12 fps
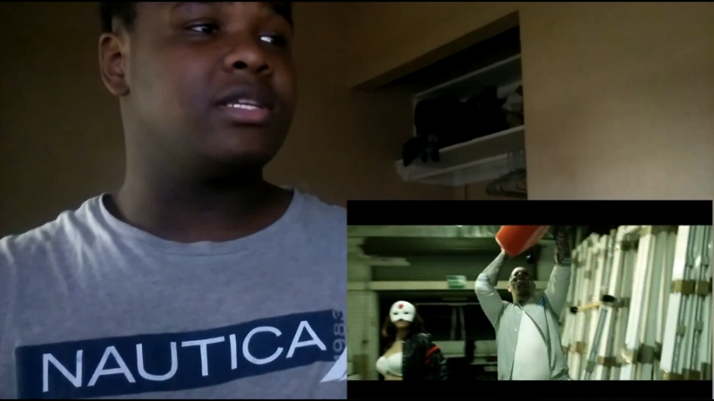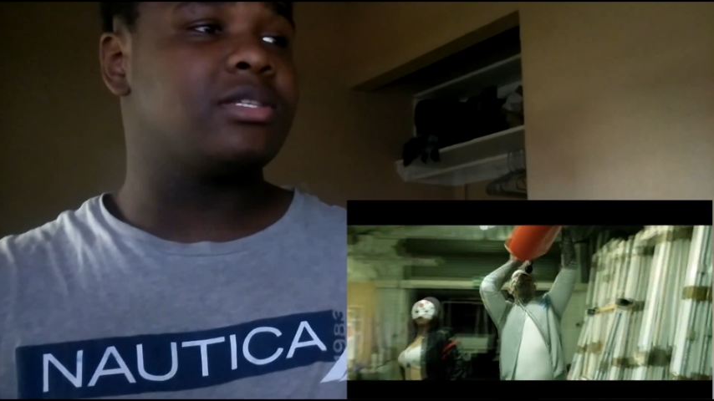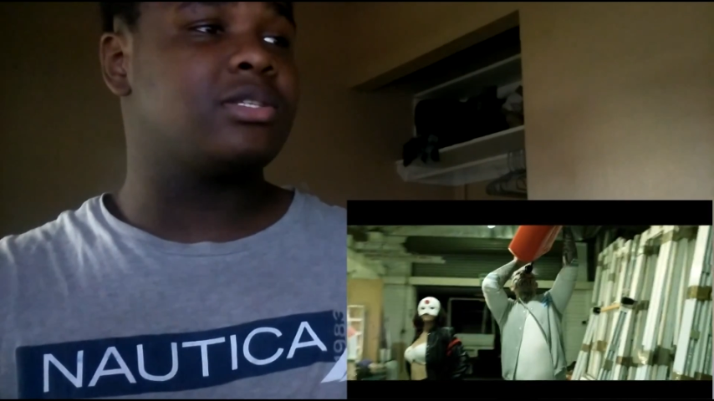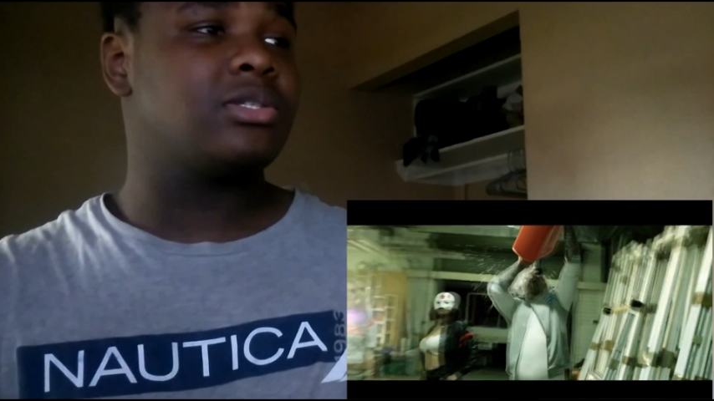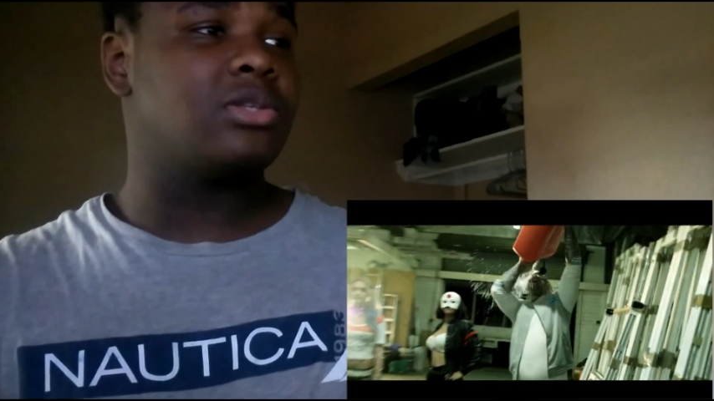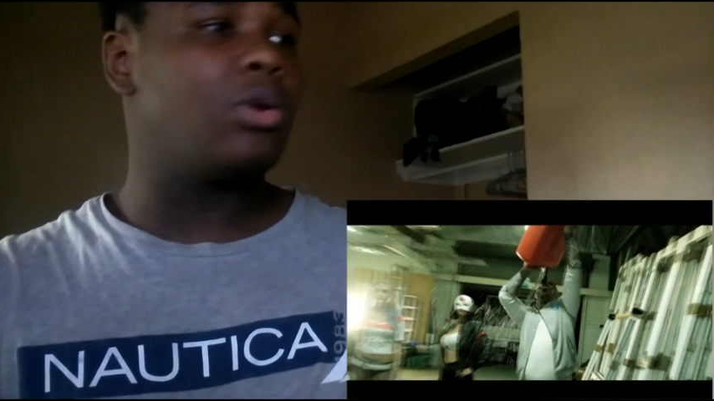
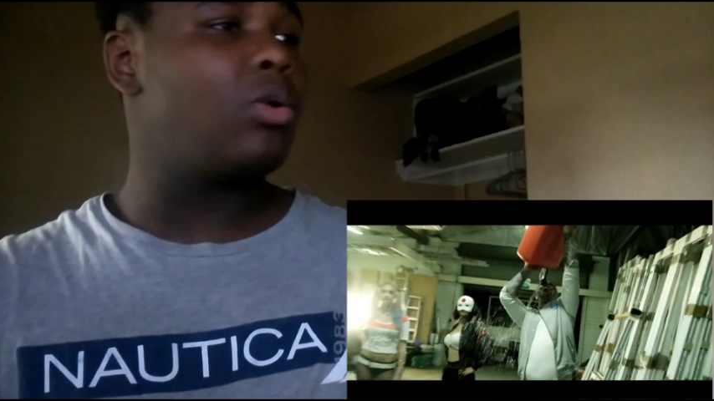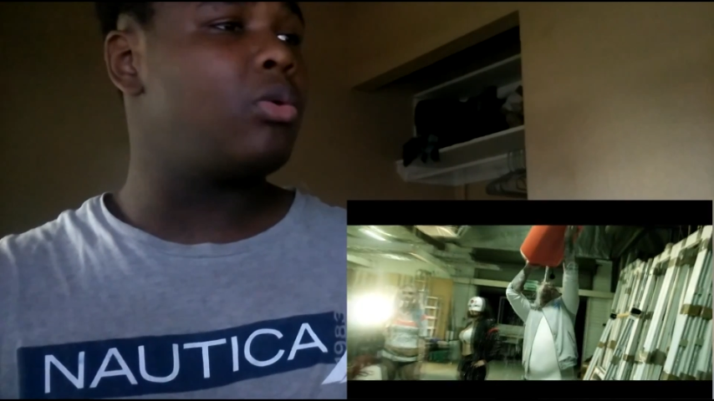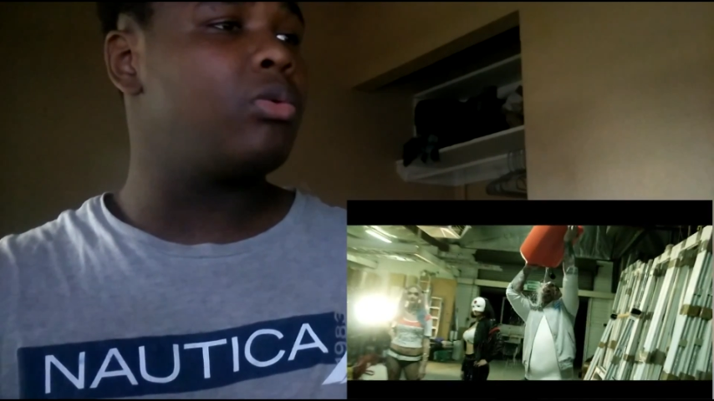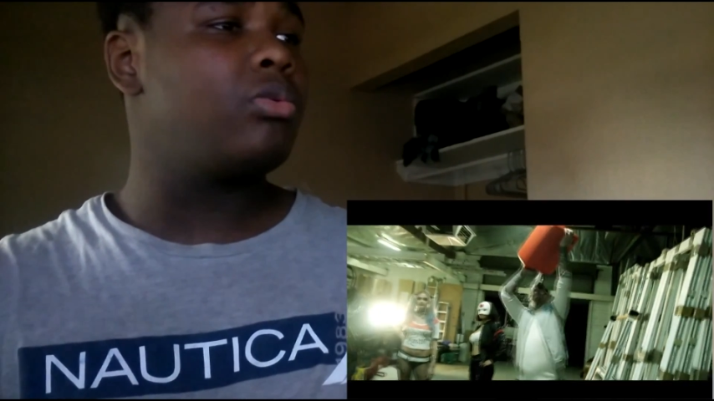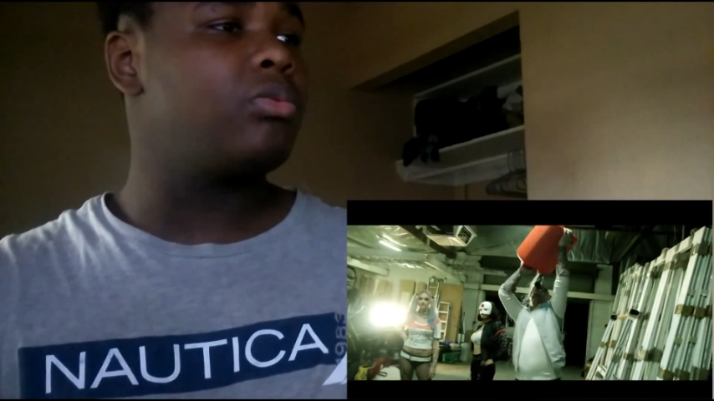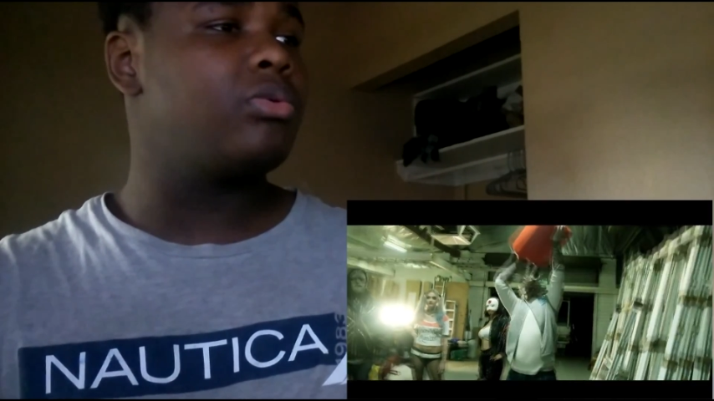
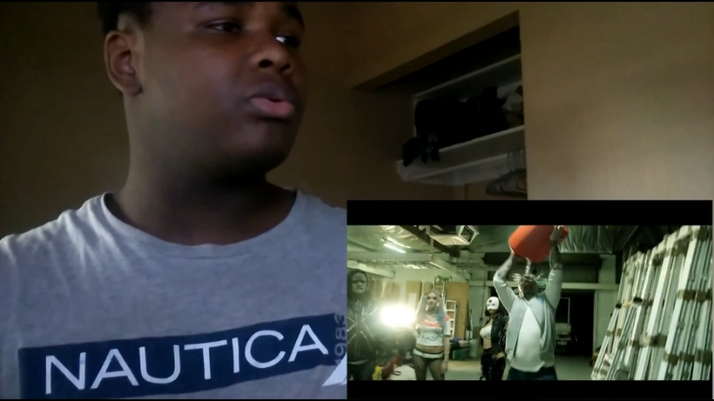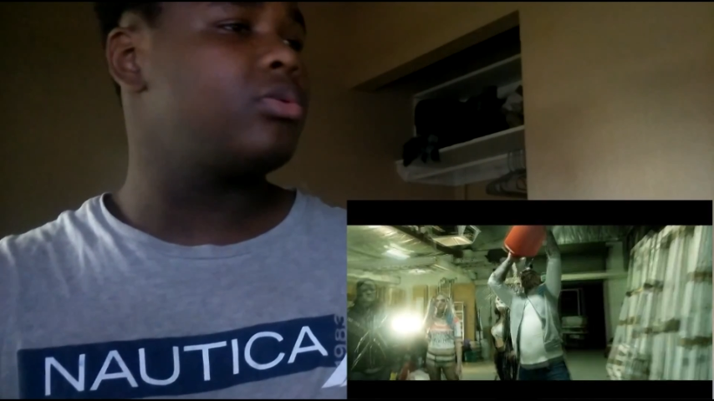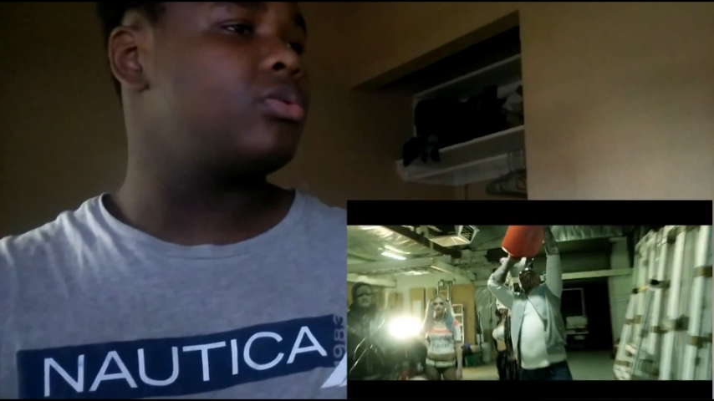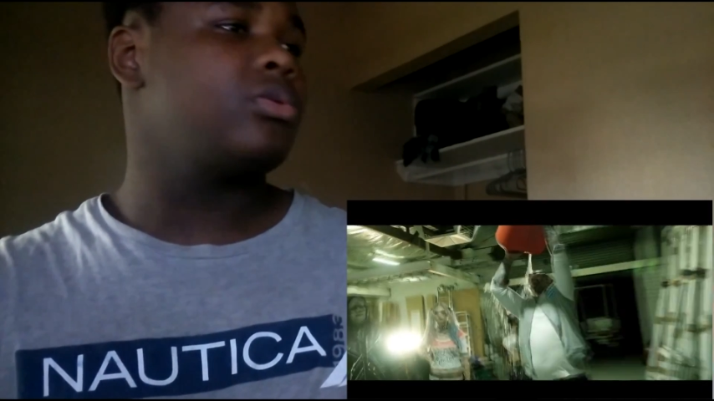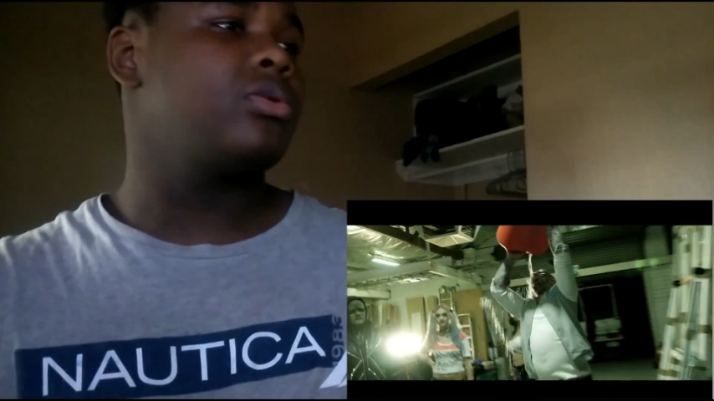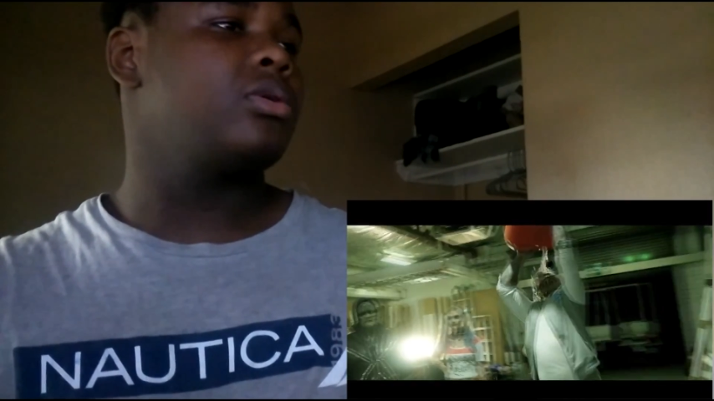so
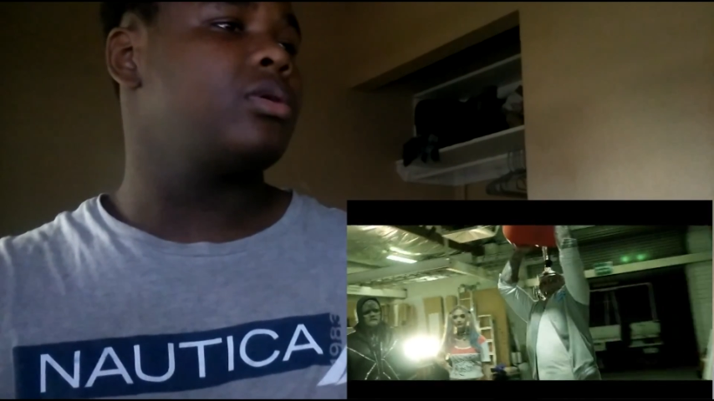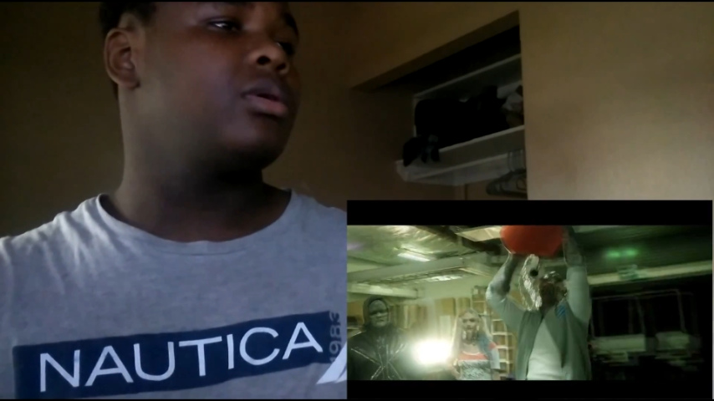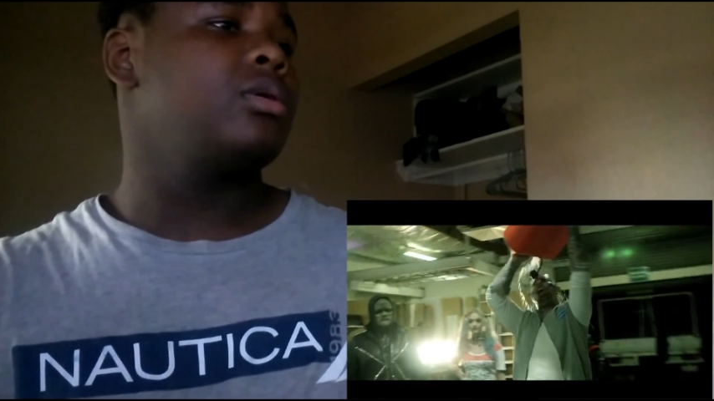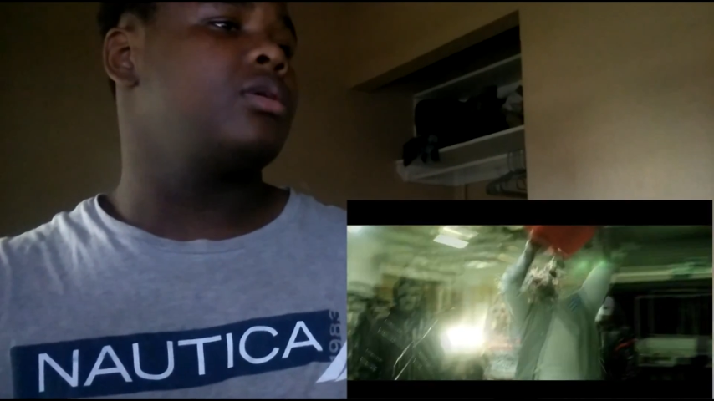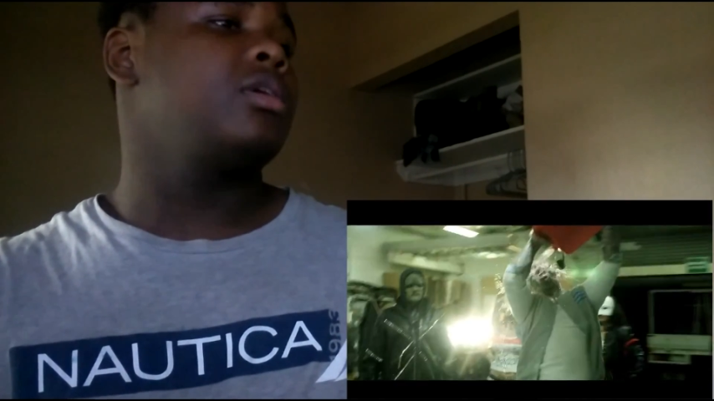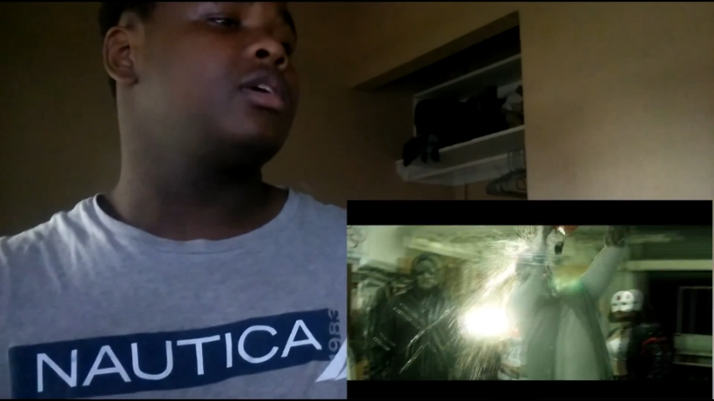
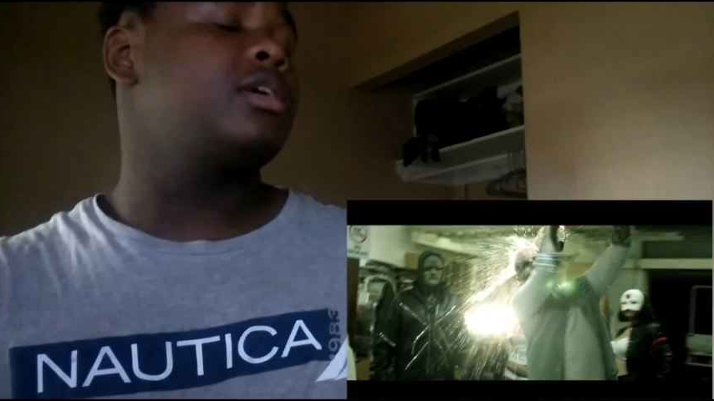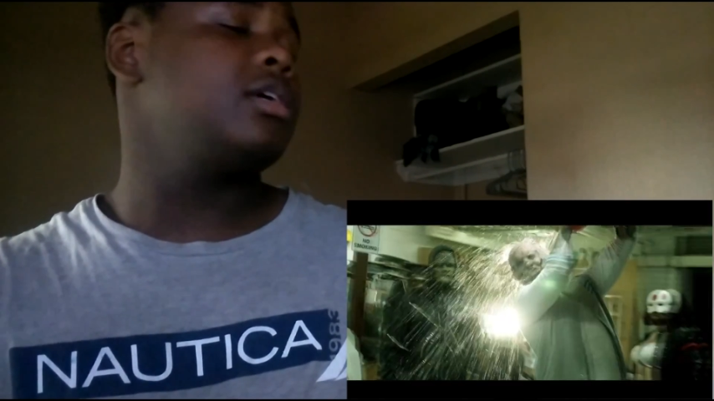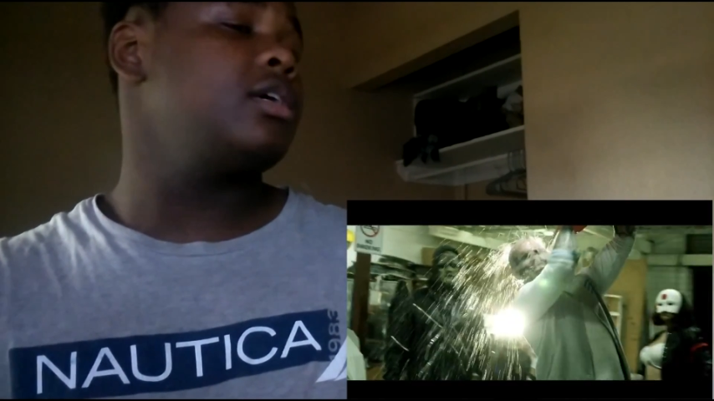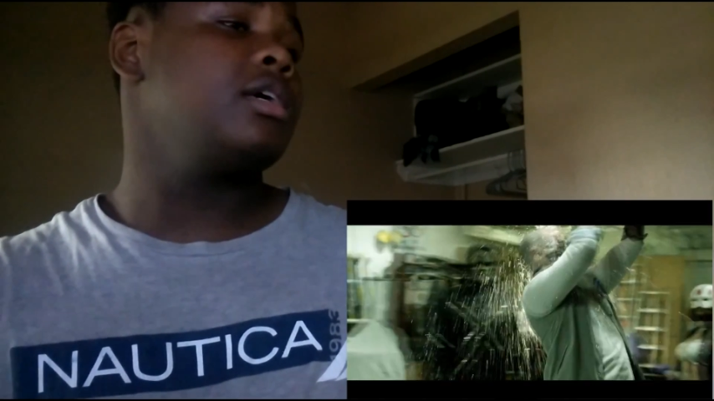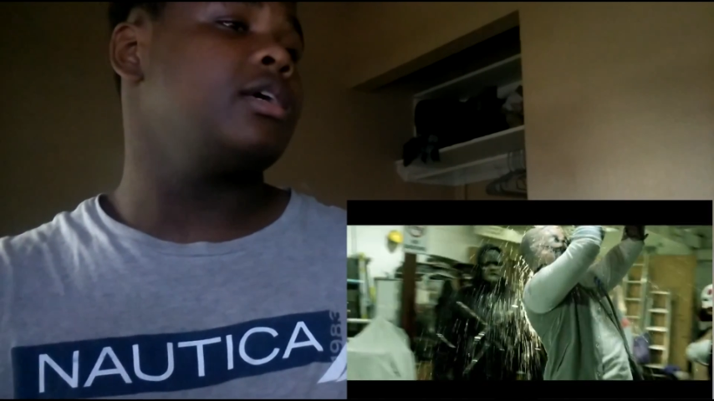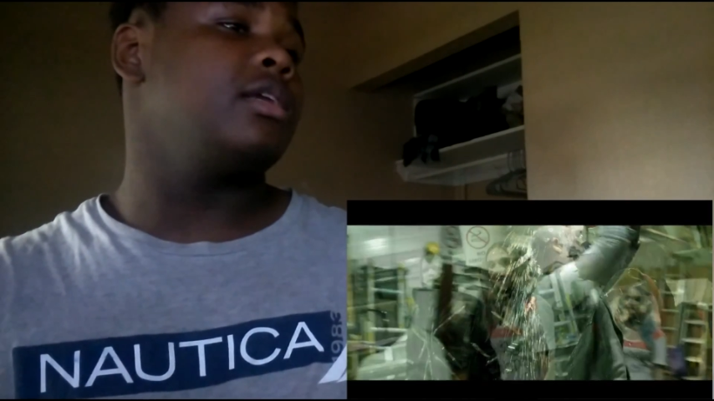
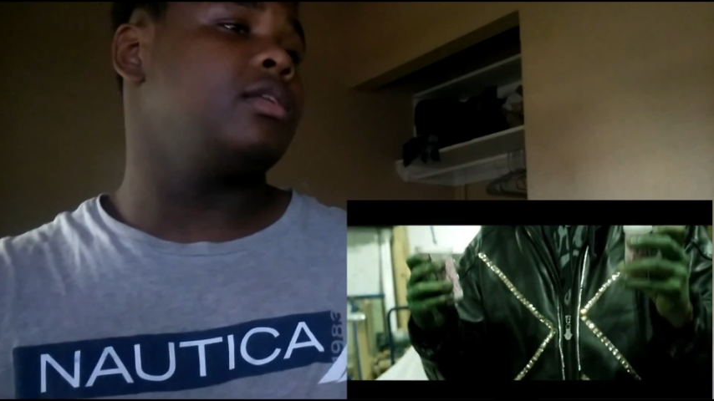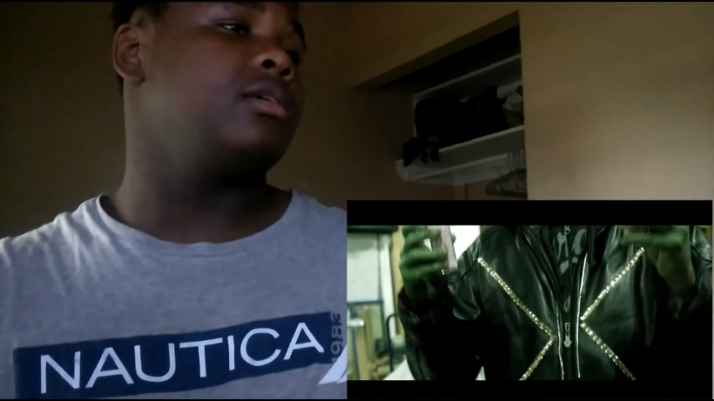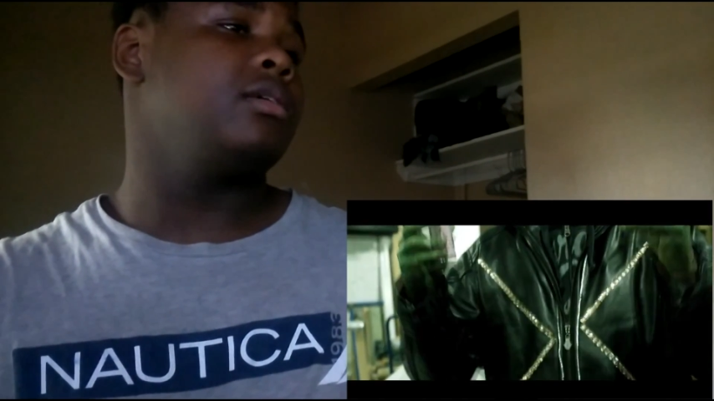good.